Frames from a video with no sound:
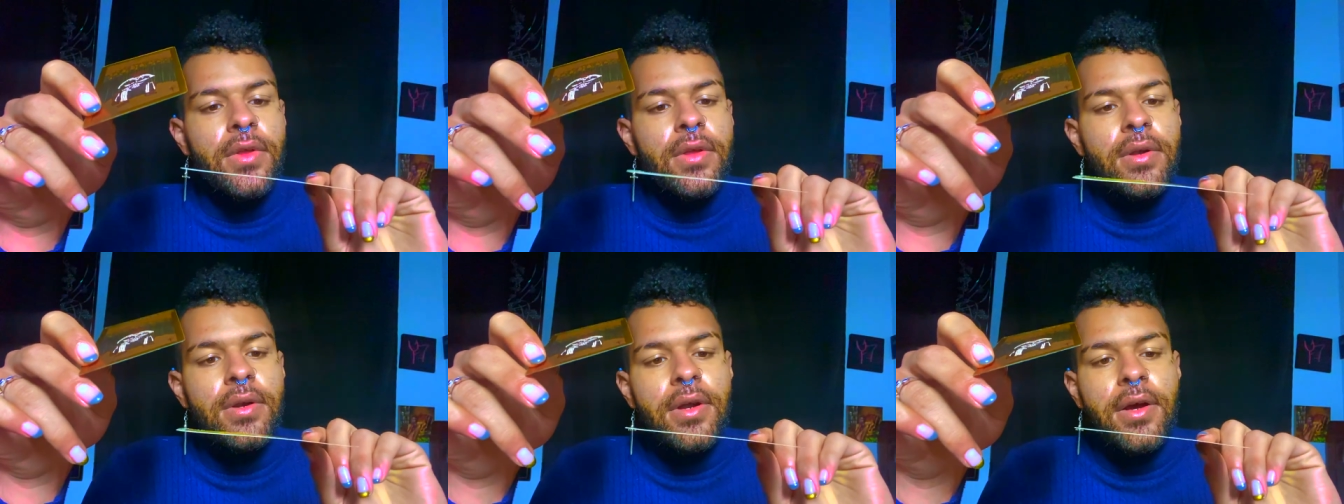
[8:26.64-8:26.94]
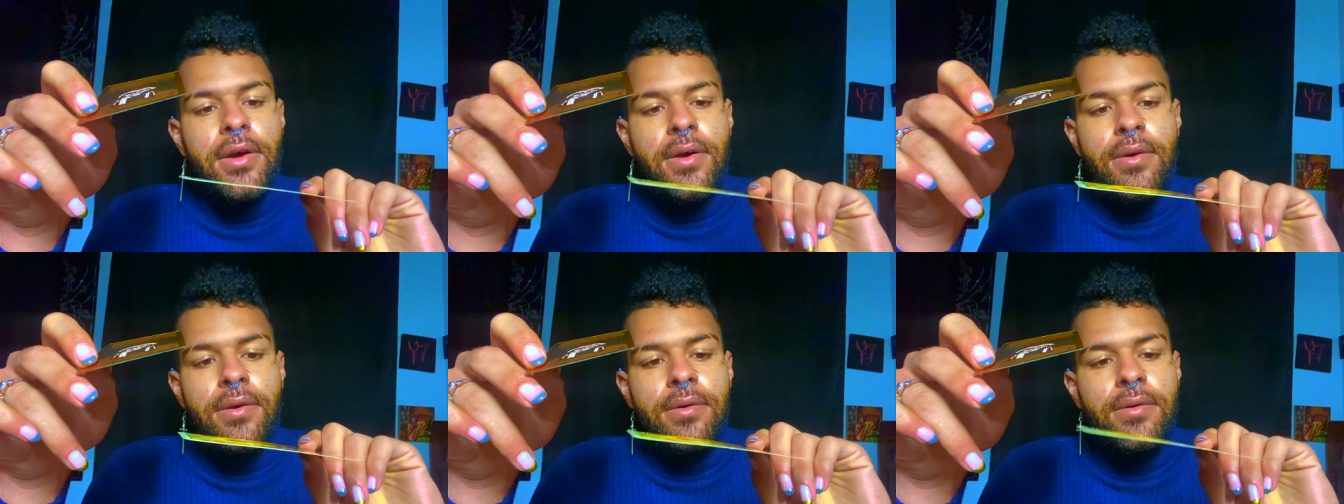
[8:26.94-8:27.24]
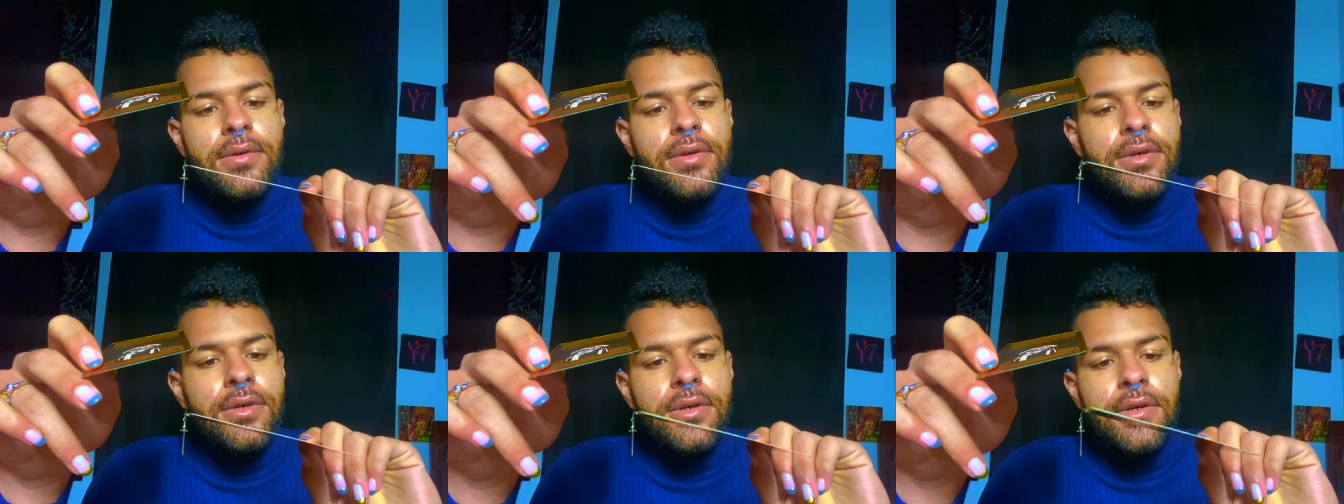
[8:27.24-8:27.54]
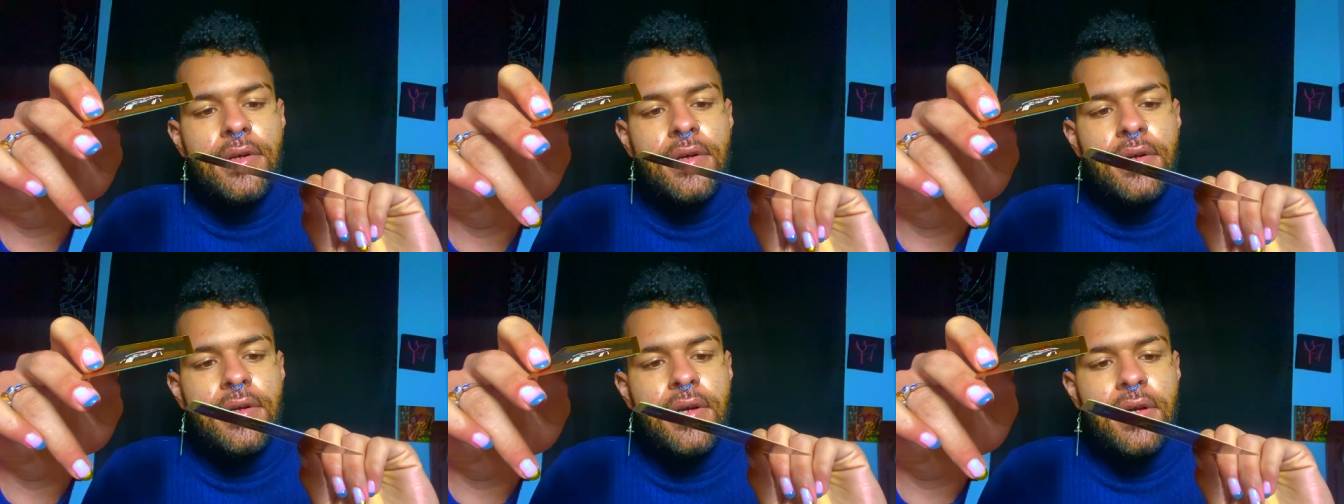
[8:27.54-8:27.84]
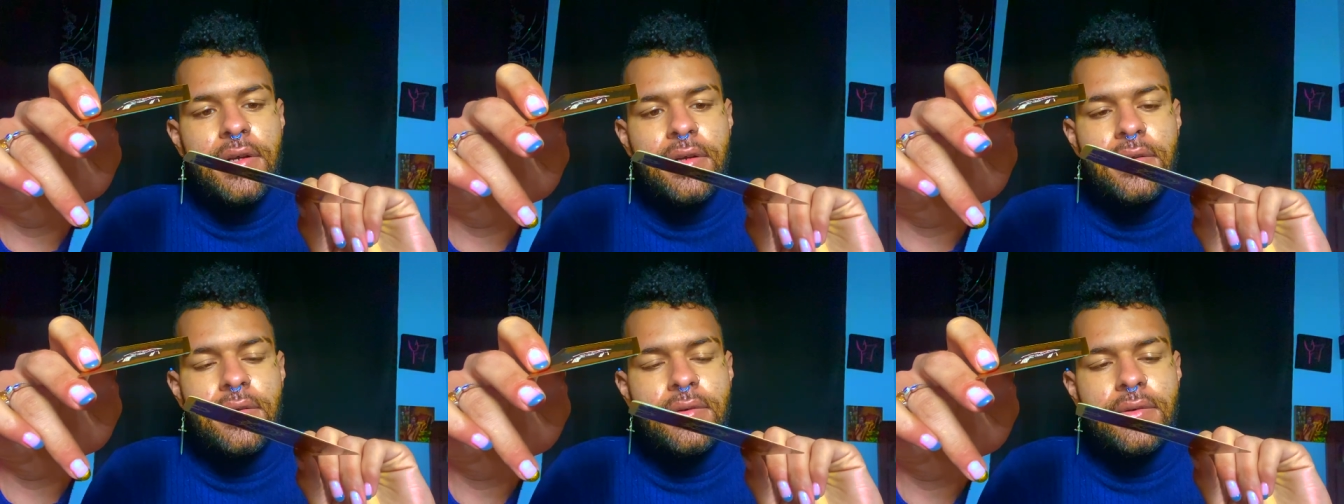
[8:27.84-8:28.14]
you know, you're
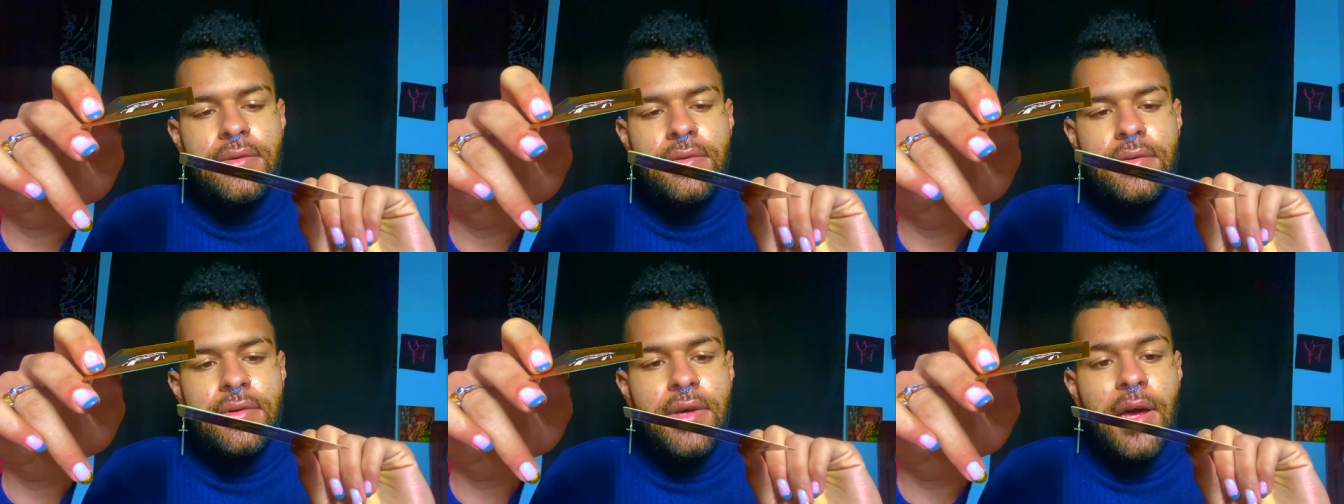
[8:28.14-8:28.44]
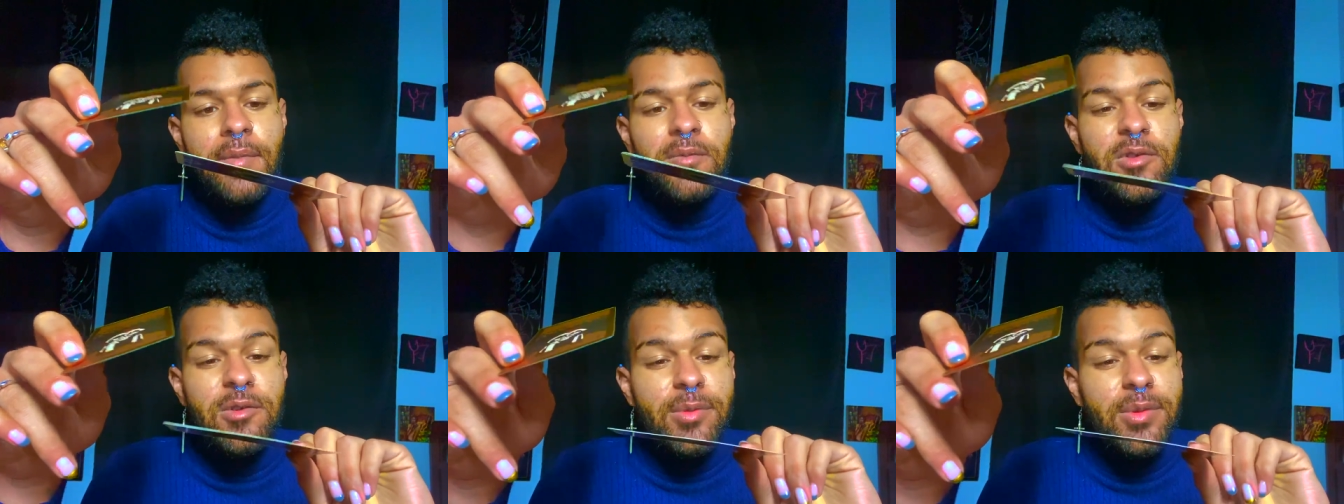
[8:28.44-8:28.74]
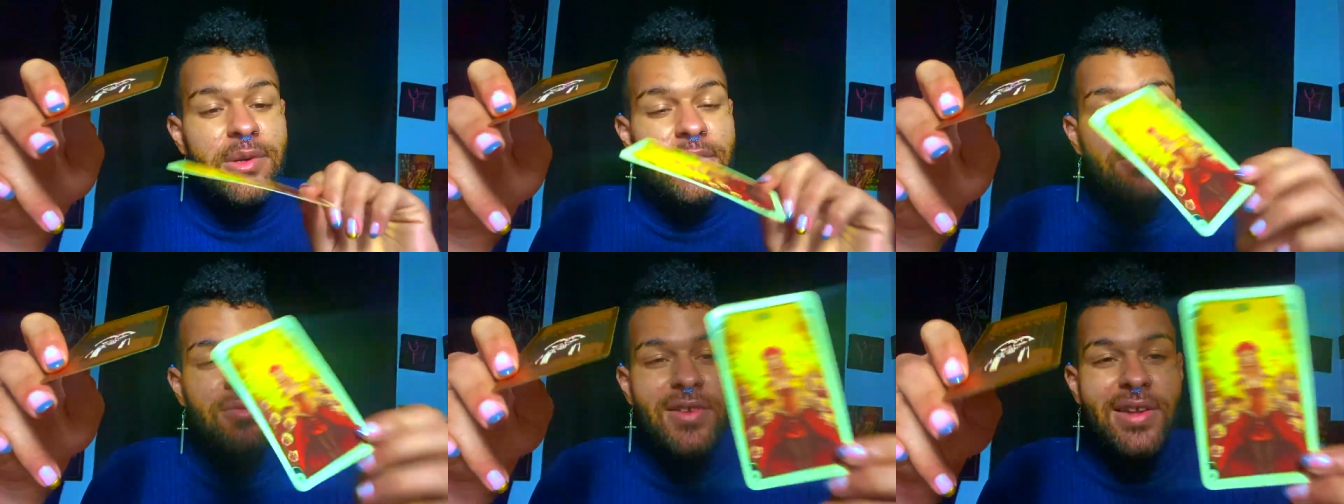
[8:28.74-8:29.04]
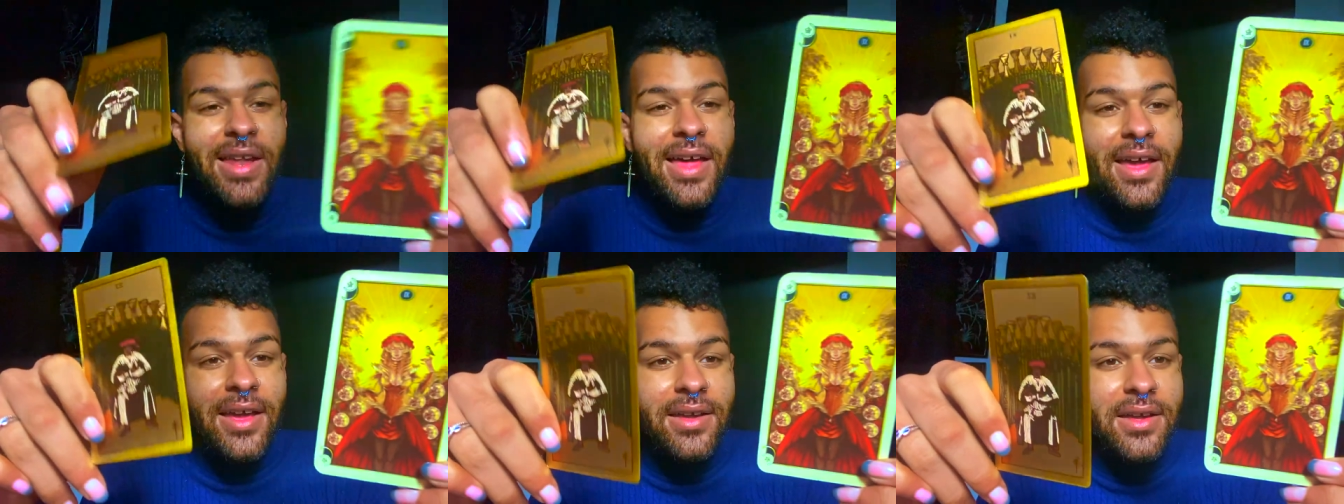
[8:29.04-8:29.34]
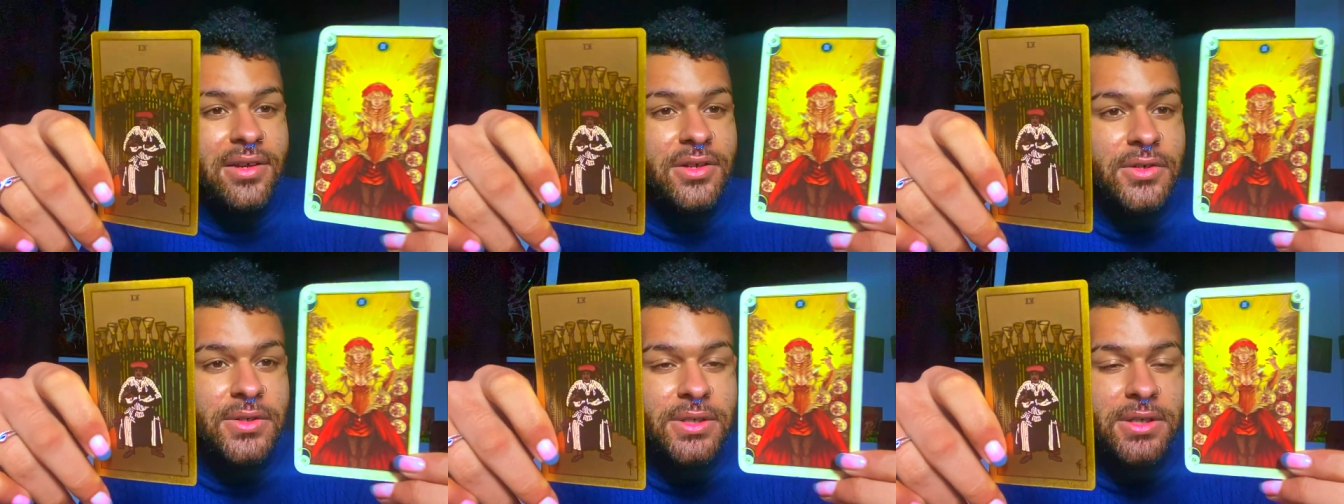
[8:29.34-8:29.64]
comfortable in relying
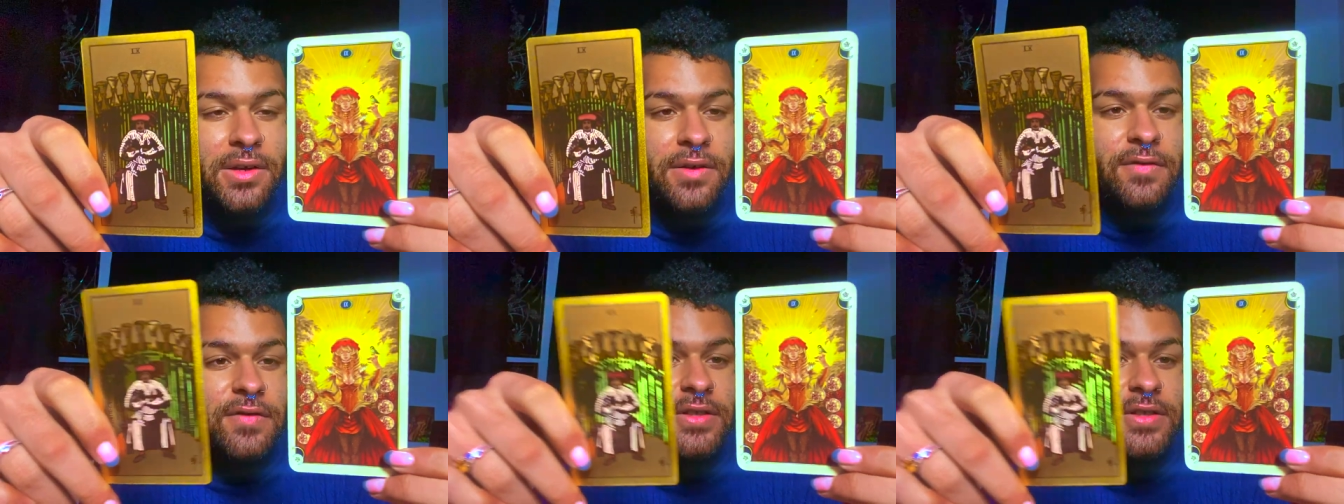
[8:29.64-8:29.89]
on yourself.